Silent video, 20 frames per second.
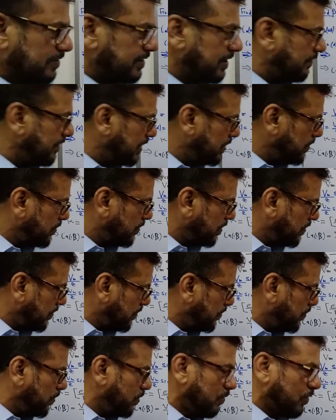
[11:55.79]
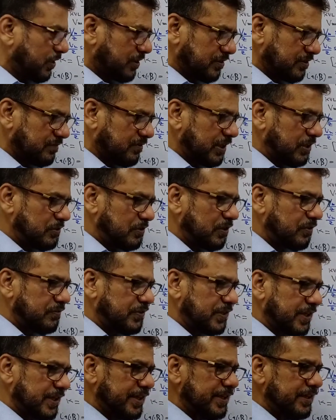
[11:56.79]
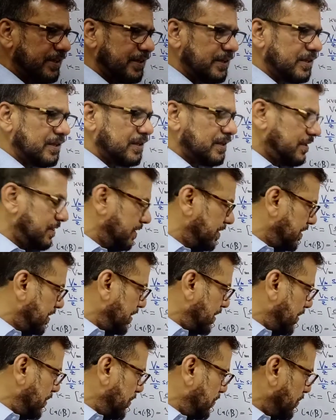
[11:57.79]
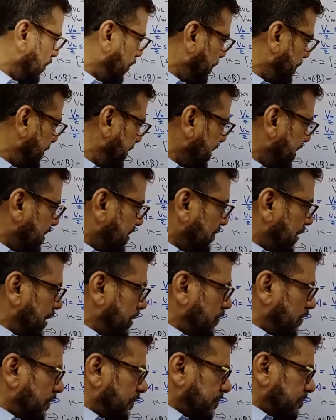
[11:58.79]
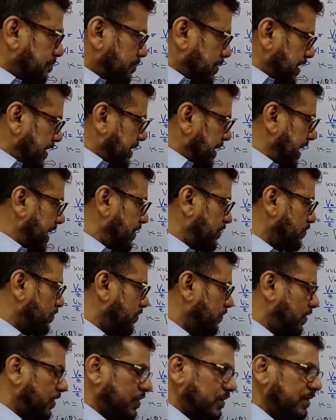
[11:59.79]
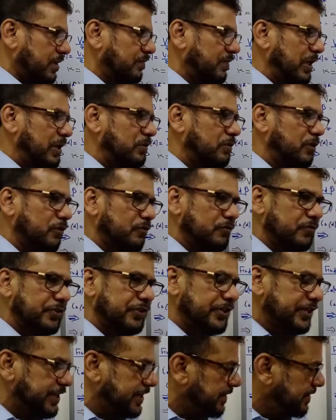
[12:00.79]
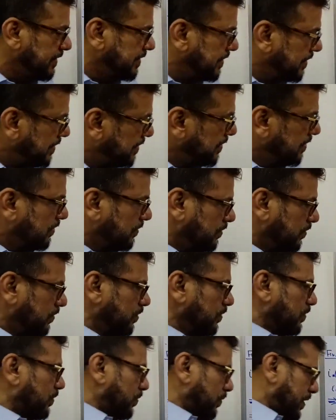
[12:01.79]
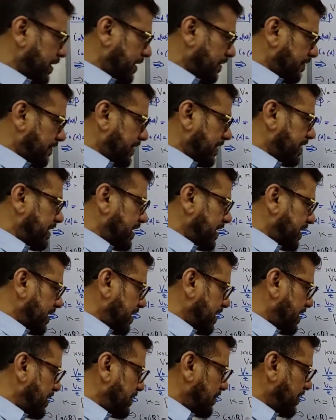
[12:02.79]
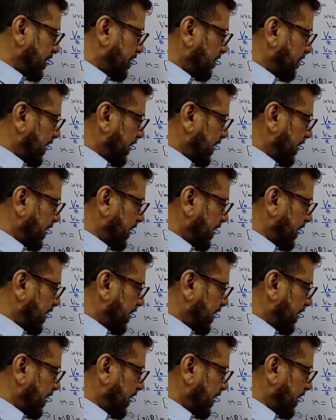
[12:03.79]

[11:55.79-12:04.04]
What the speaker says: is given, you know what is the value of E. You obtain the value of beta and you found the value of VA. So knowing VA and E, you can